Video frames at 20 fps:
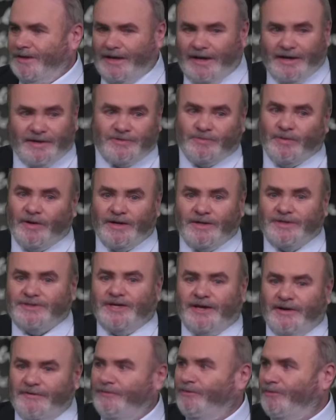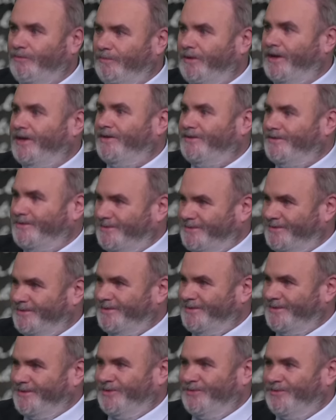as well as evil men,
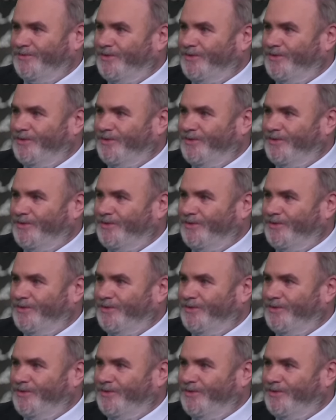yeah.